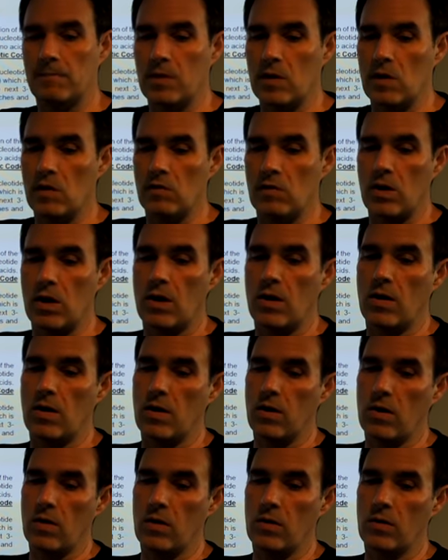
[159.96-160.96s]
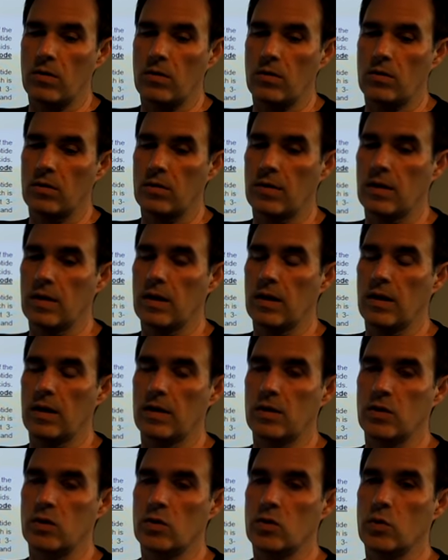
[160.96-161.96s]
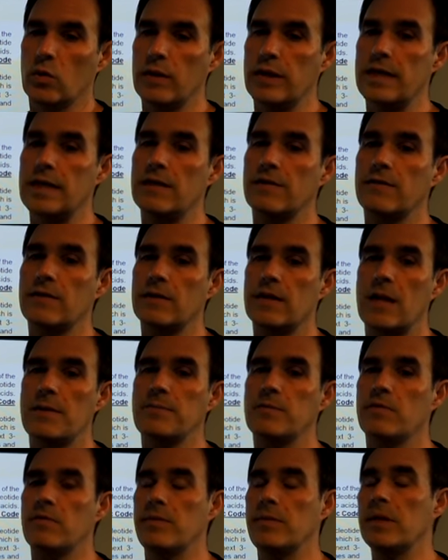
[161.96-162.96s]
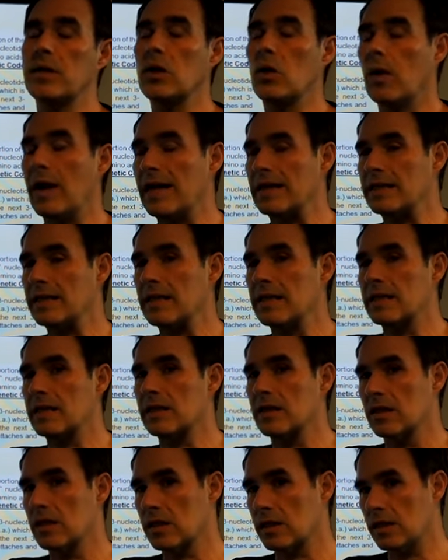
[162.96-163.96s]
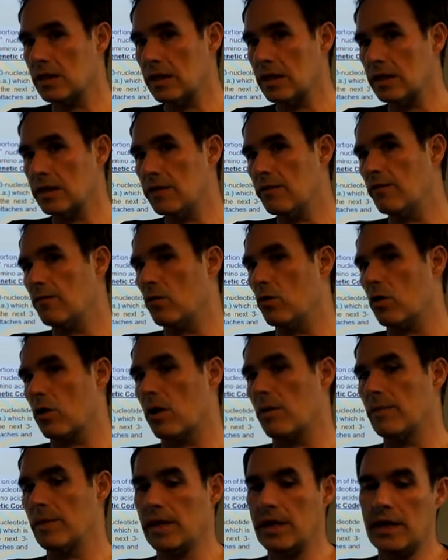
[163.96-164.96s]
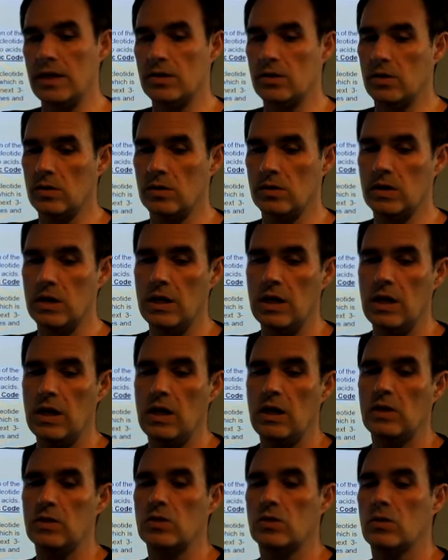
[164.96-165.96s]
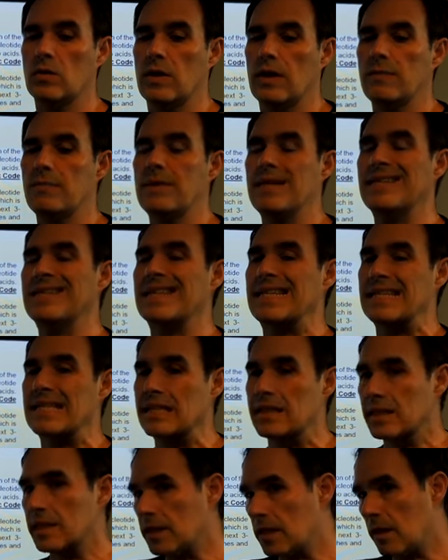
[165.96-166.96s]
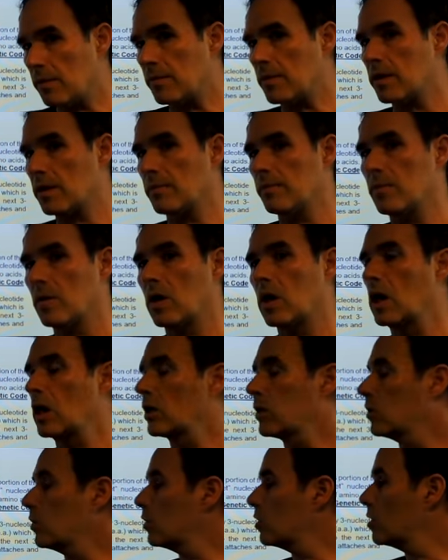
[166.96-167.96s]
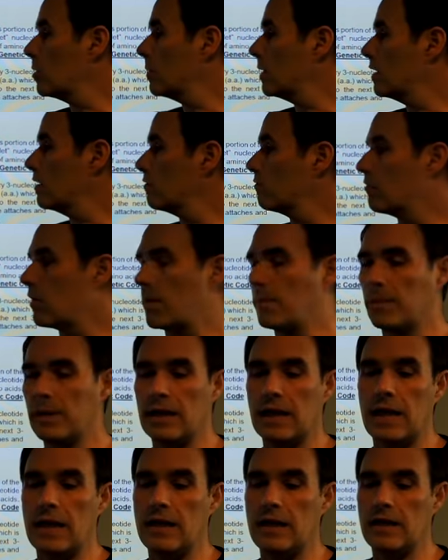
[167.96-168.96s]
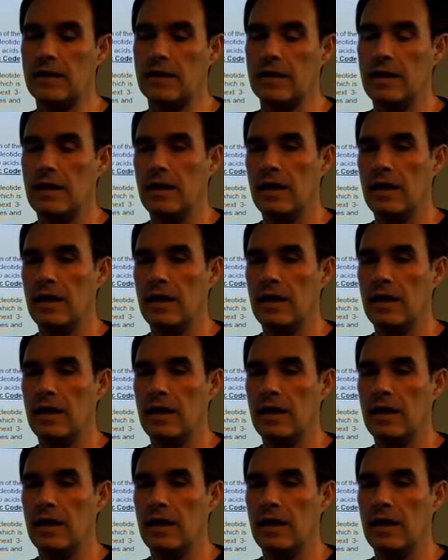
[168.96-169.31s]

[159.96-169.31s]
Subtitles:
There are 20 different types of amino acids, 64 combinations, so that means that some of them are going to be replicated.